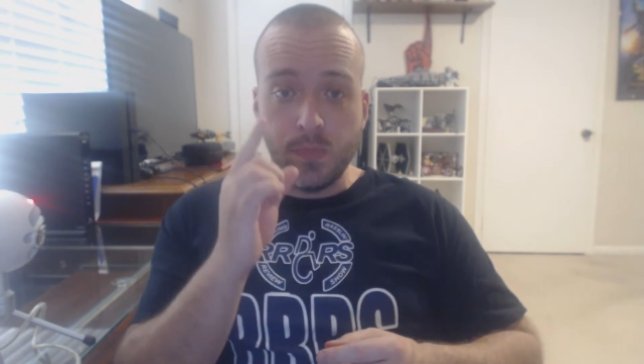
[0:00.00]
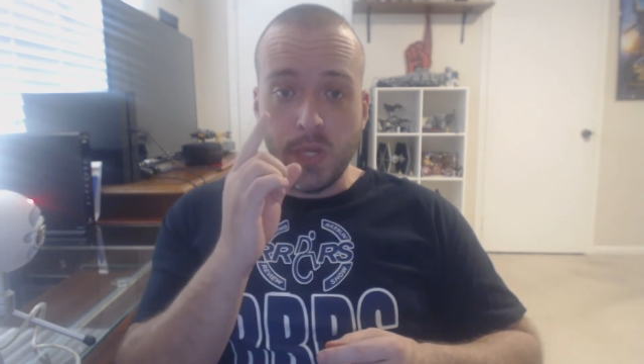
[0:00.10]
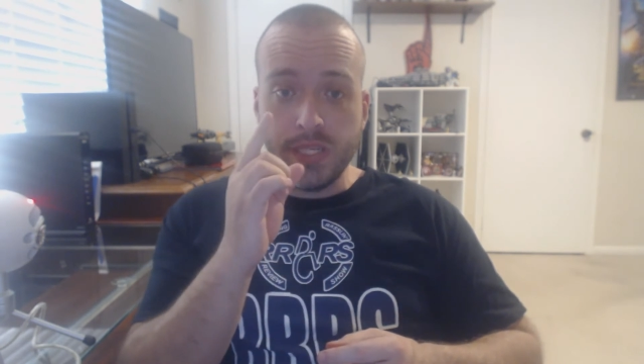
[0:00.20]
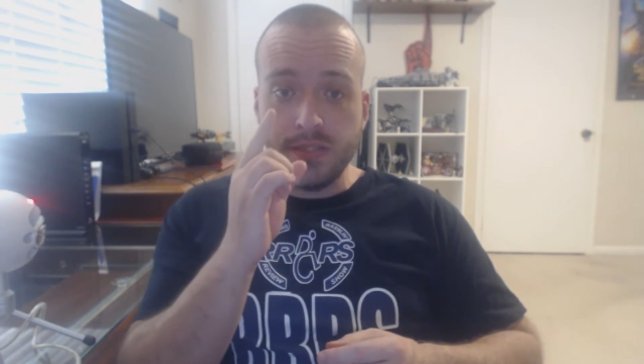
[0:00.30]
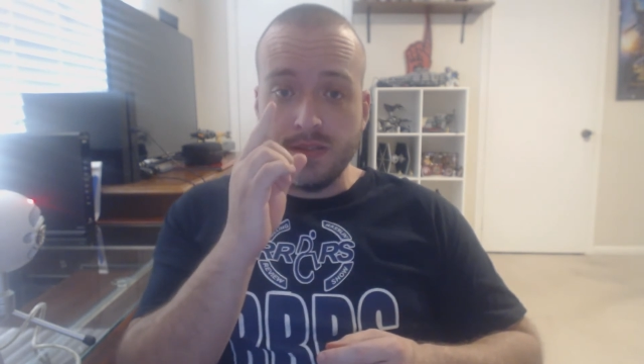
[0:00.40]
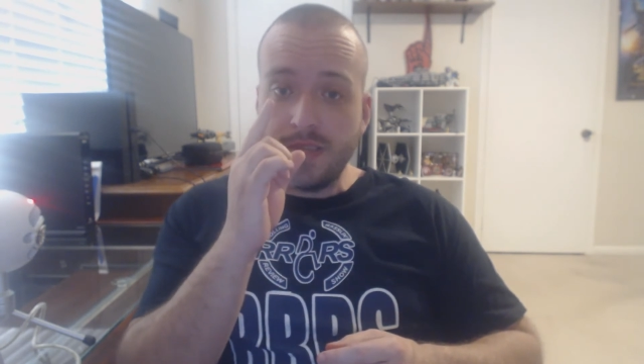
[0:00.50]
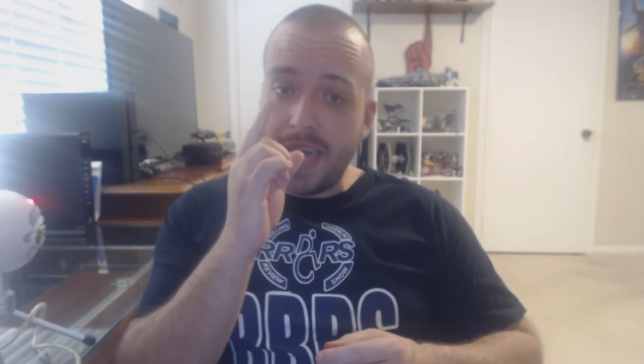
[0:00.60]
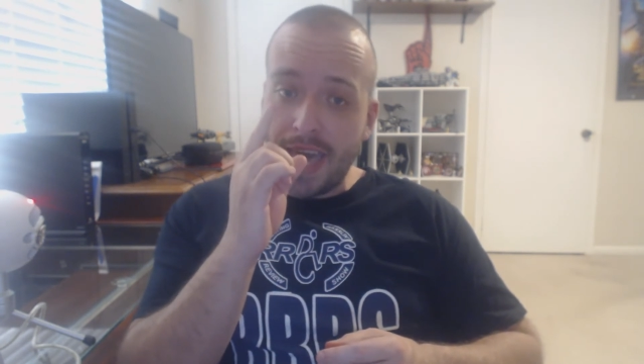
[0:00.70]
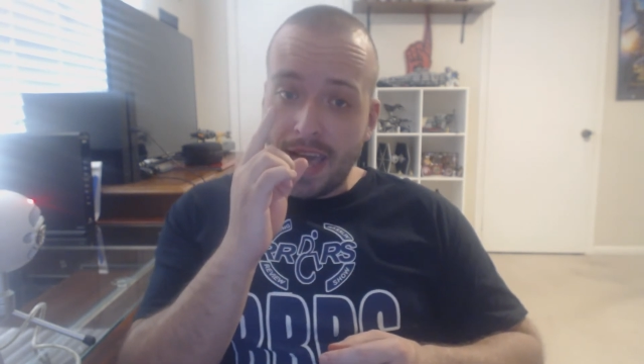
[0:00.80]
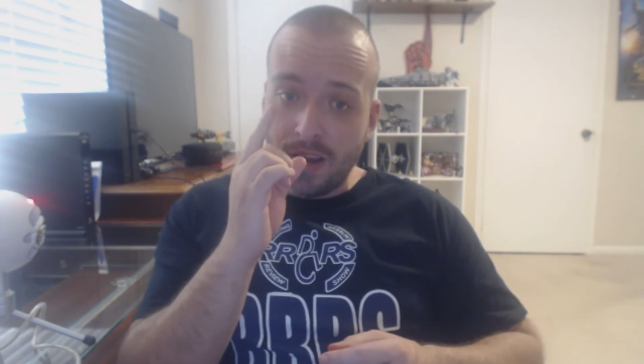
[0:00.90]
Which
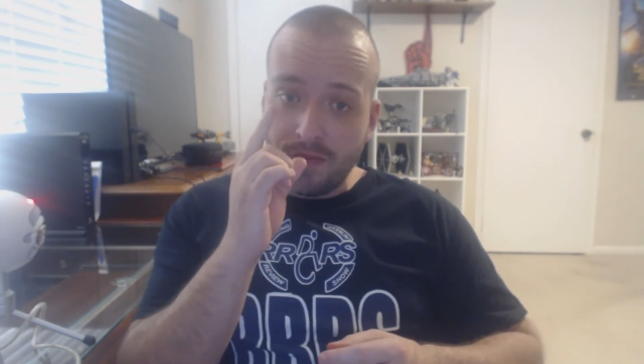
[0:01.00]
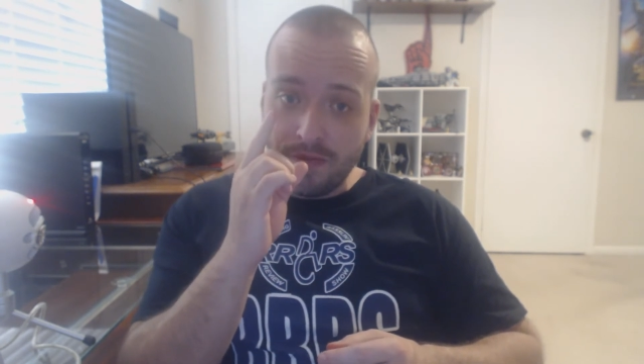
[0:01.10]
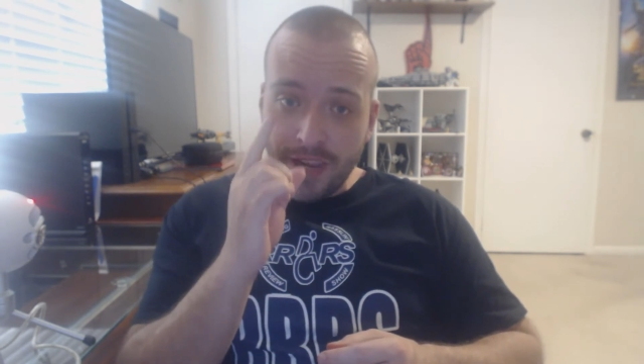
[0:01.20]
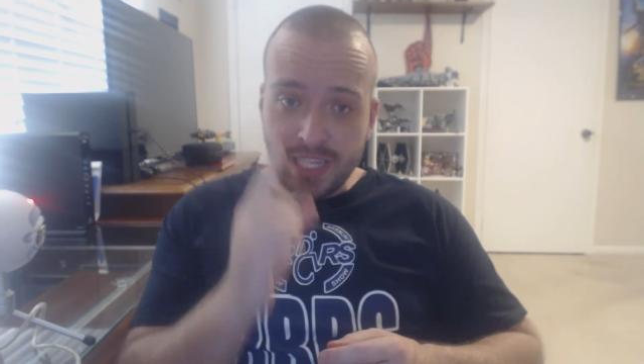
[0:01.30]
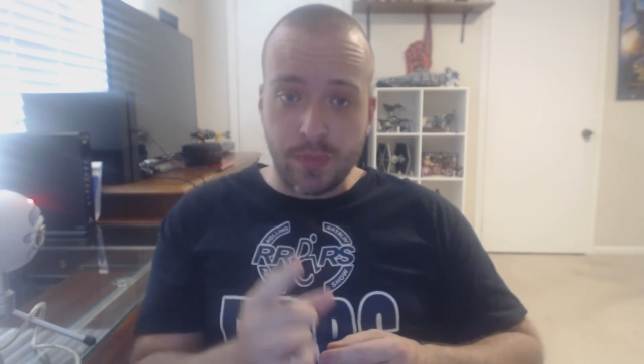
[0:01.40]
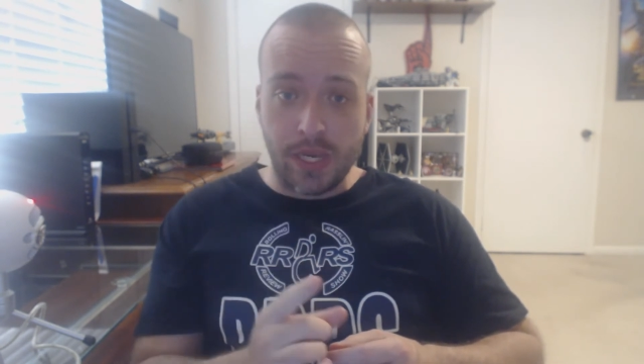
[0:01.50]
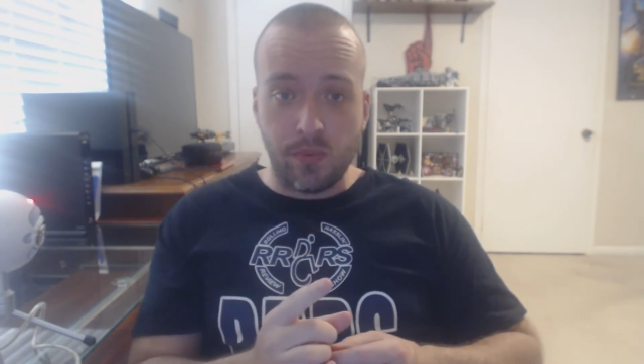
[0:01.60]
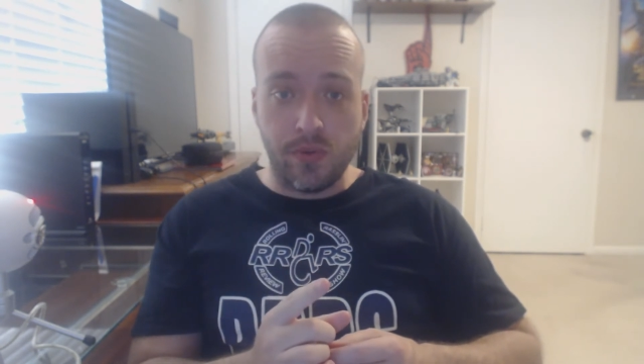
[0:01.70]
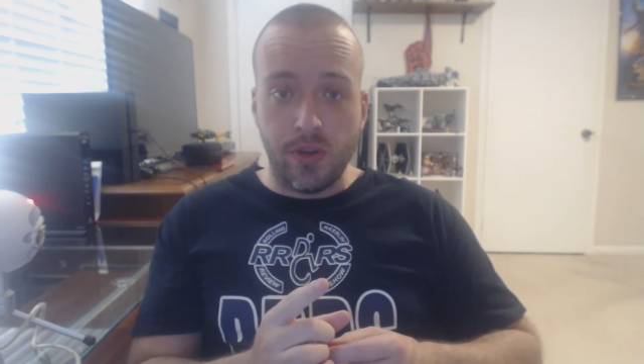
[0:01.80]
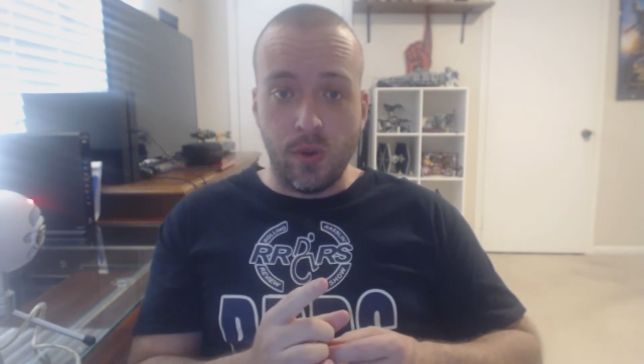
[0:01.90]
aggravates me
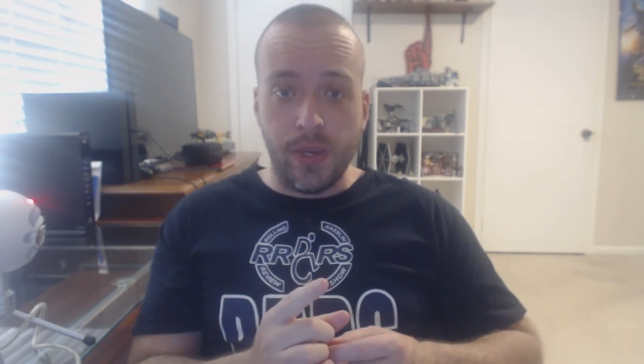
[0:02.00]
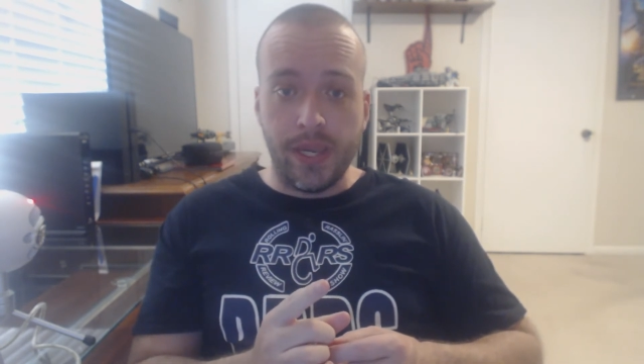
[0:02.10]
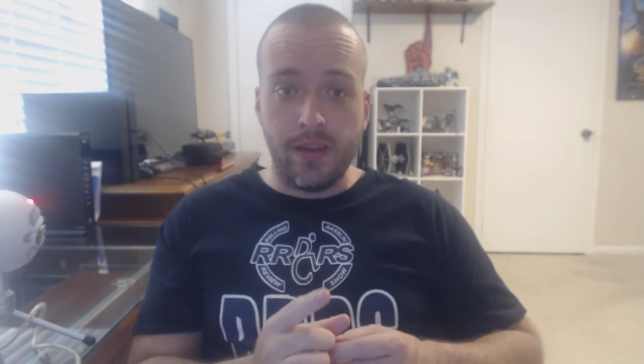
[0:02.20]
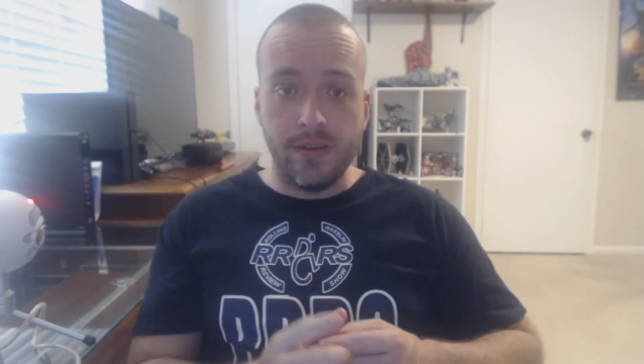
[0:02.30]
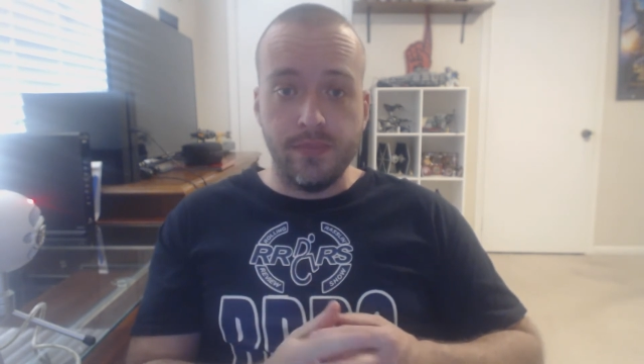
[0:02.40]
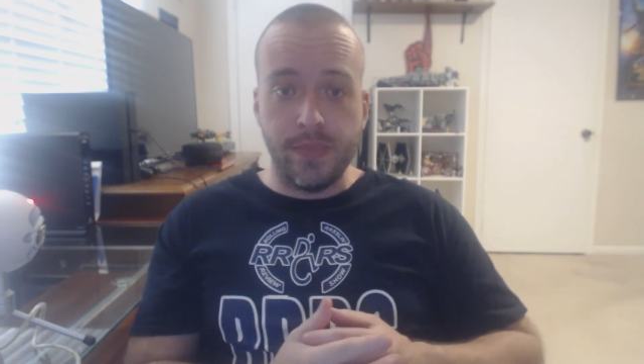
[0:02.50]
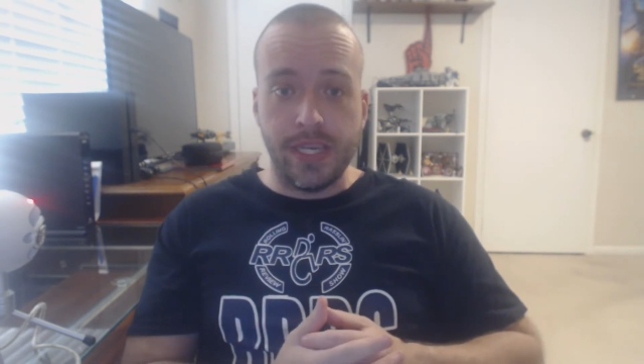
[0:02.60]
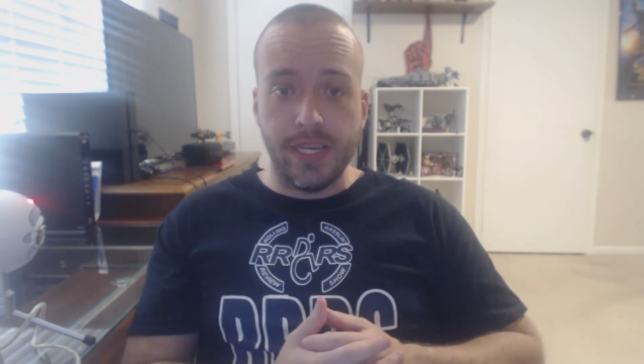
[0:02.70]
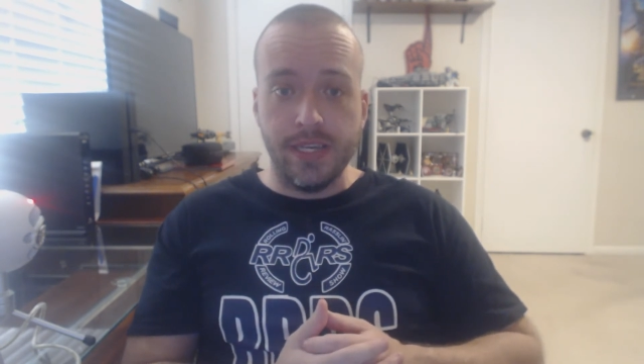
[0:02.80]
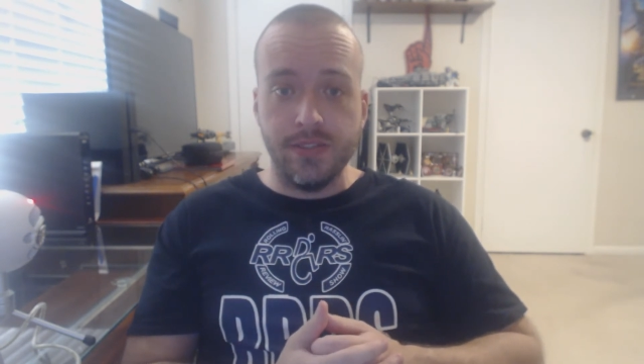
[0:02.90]
to no end
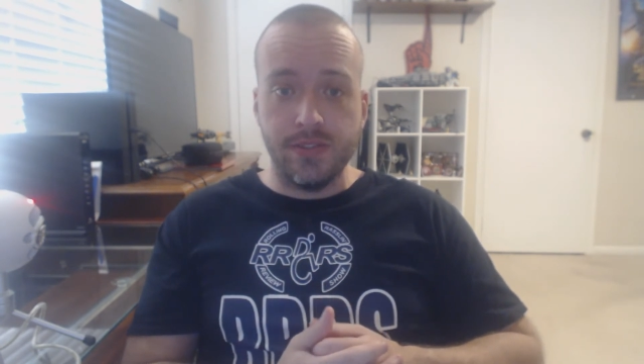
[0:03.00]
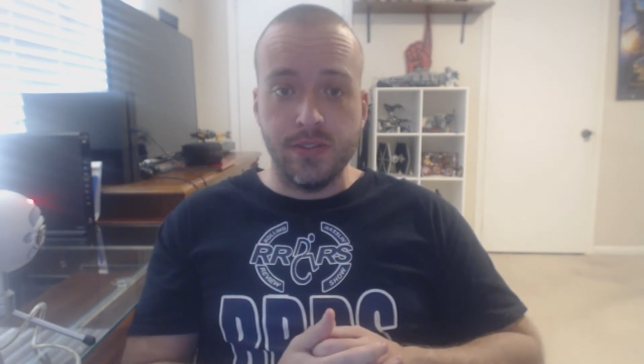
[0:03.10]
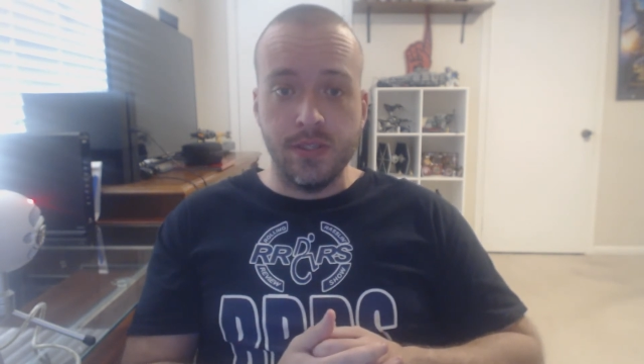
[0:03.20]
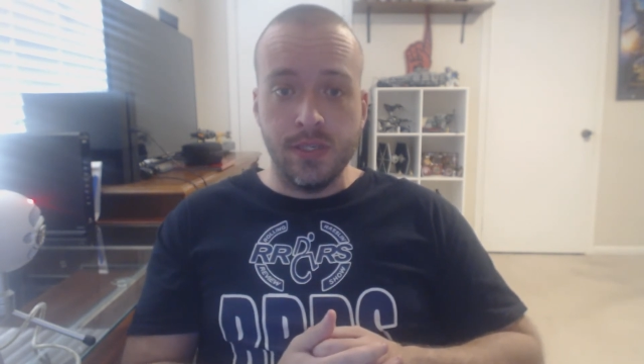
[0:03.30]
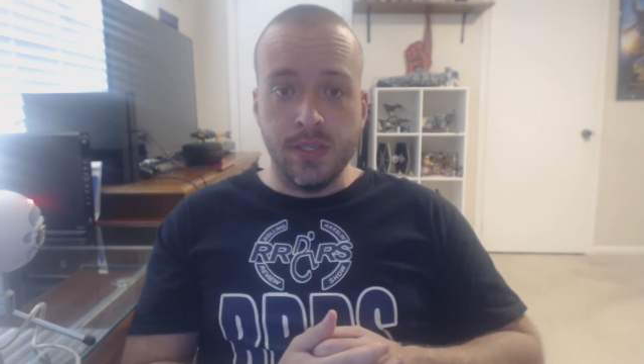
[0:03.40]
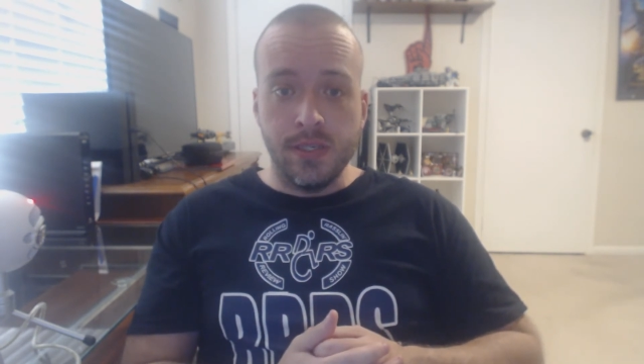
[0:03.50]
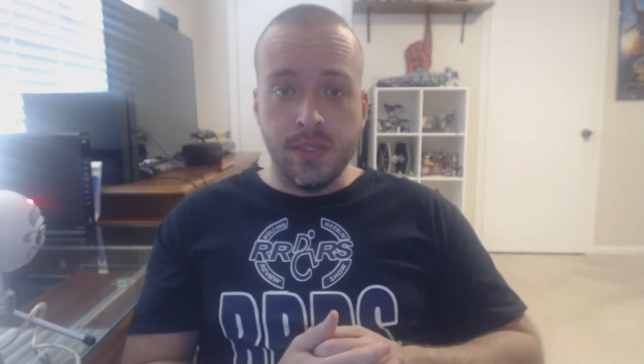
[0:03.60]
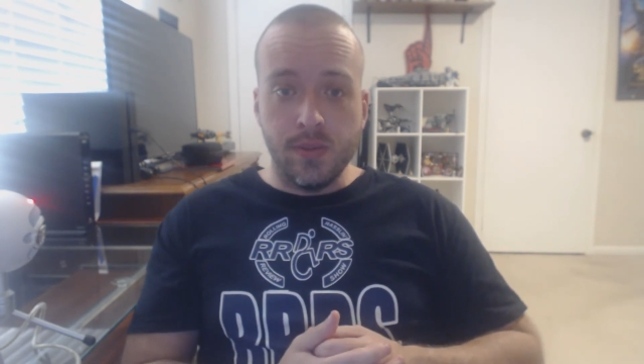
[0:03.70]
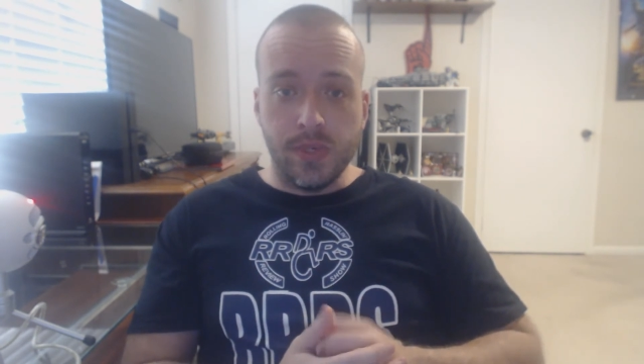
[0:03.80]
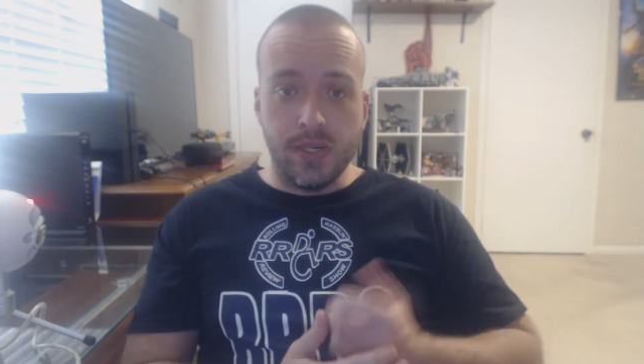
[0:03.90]
because,
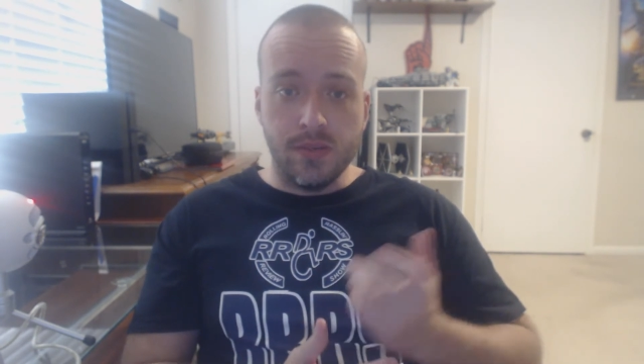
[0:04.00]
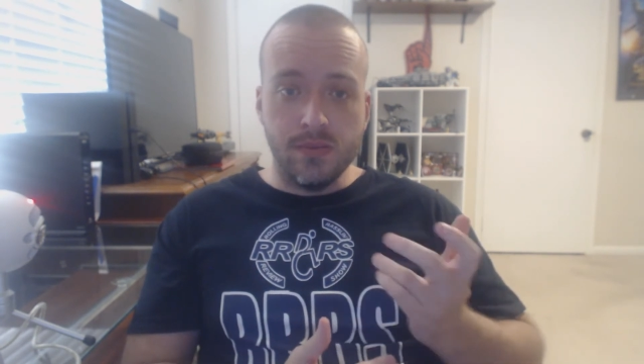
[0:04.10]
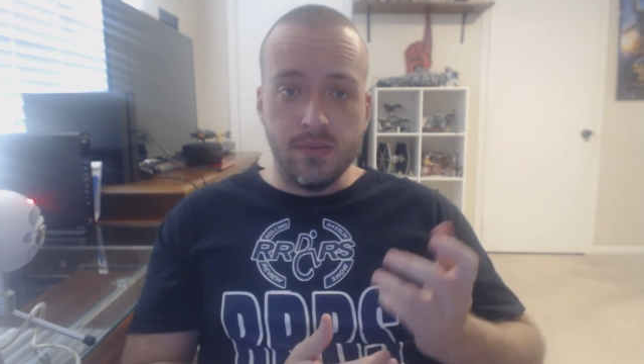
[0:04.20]
well,